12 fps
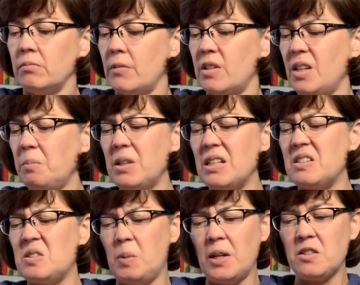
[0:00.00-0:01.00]
Something
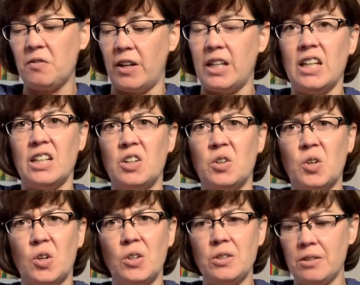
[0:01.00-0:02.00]
smells funny in here,
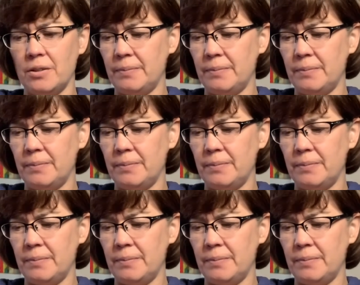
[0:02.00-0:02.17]
girls.